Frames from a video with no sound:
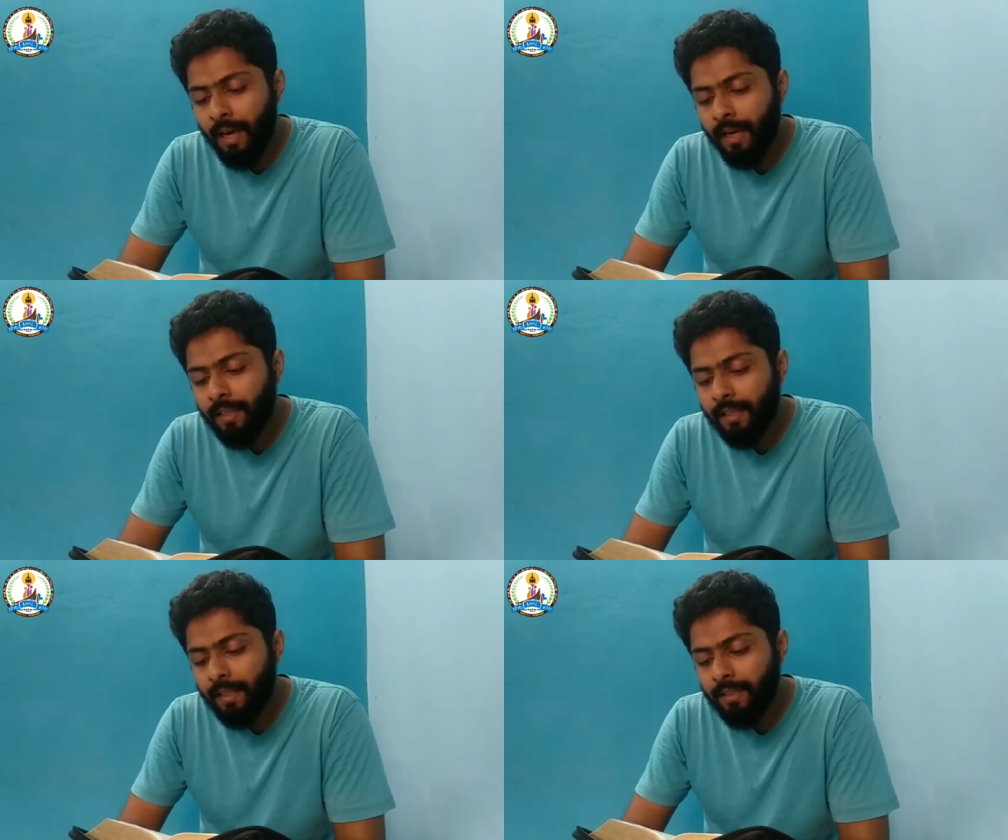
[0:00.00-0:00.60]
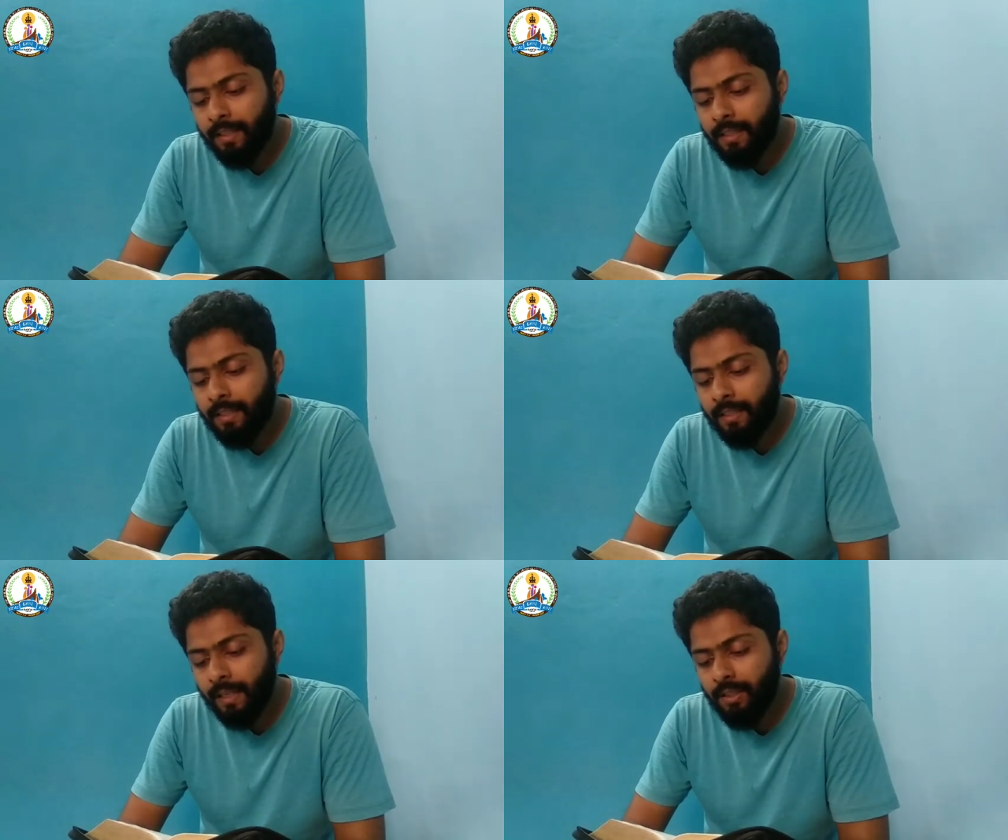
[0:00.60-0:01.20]
and take these
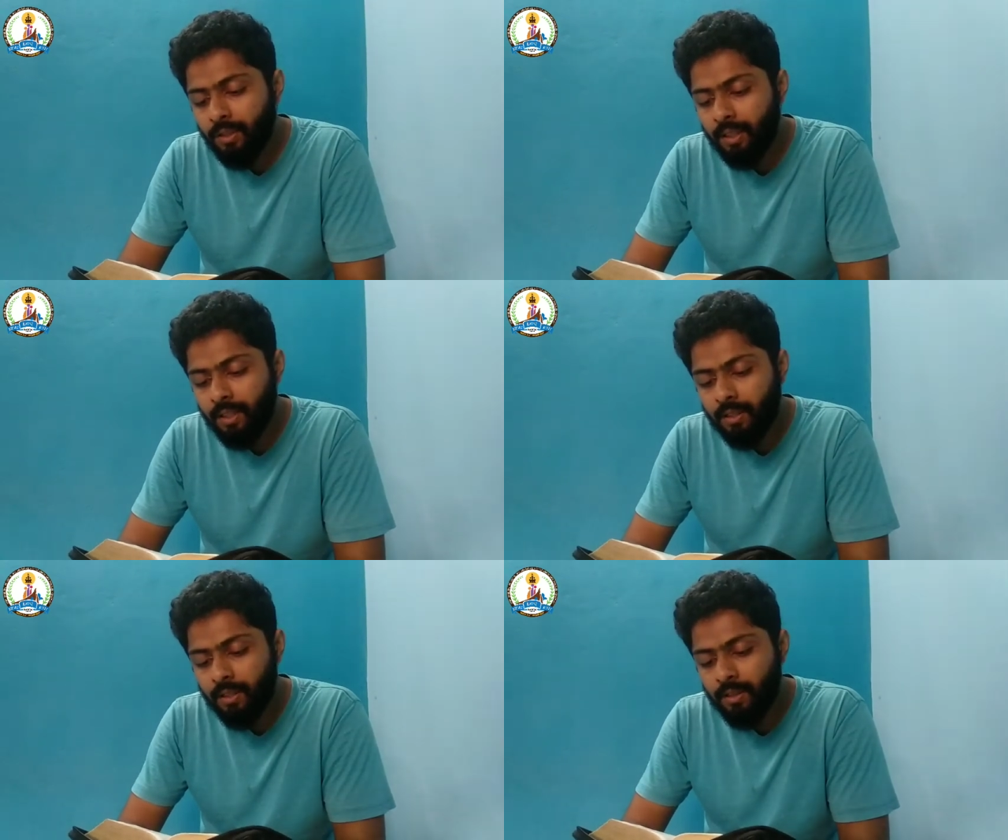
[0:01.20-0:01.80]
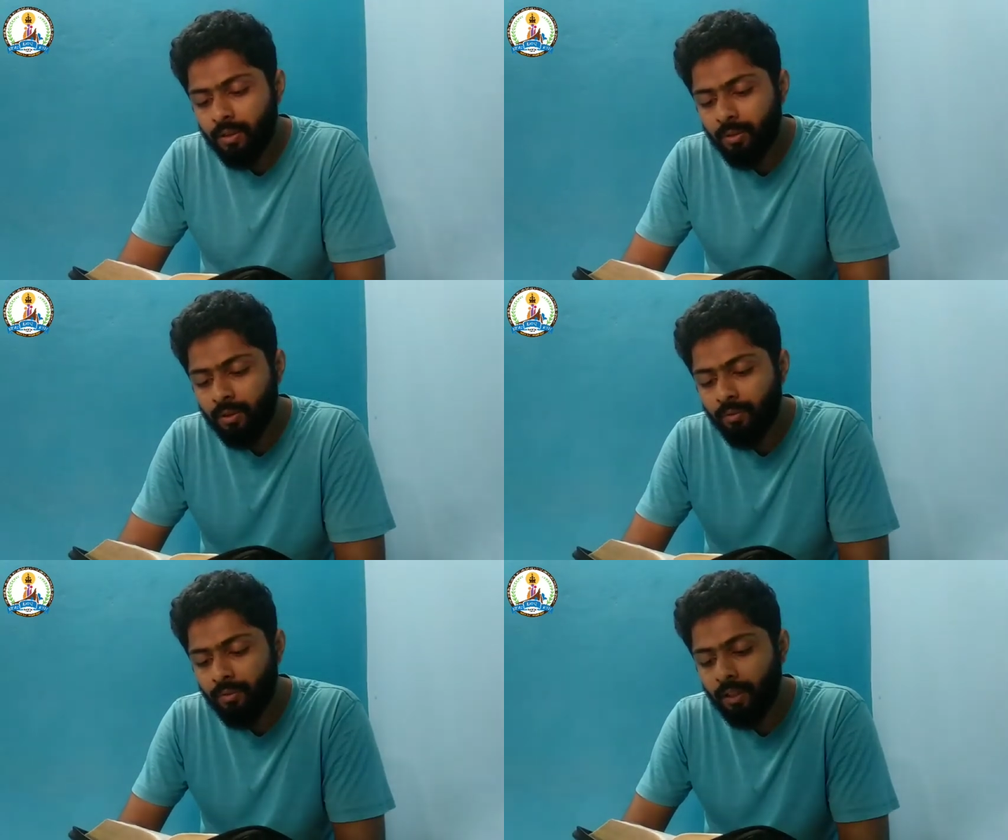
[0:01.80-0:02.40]
10 cheeses to
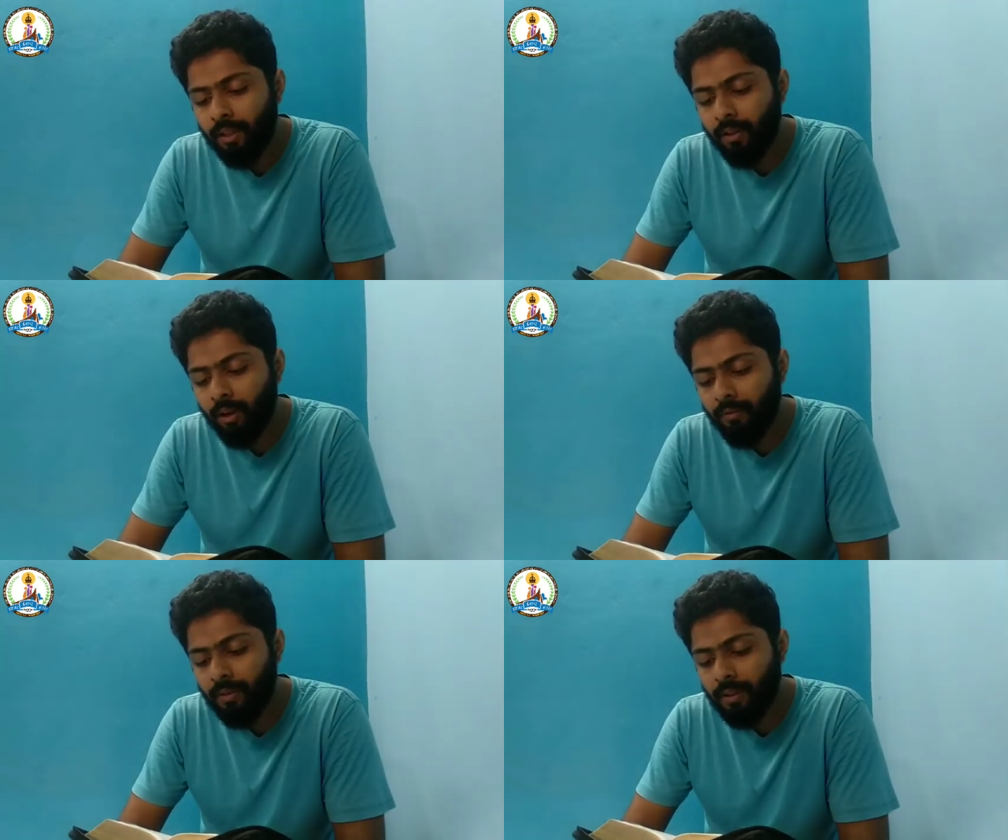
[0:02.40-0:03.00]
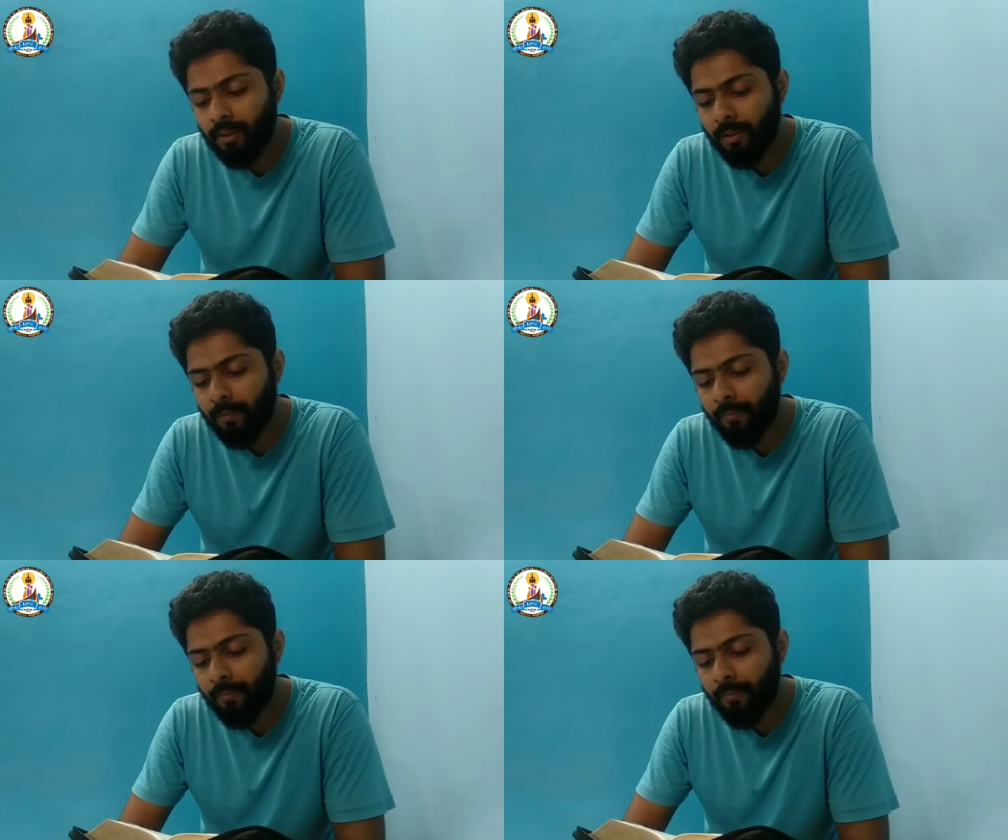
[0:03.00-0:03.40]
the field officer.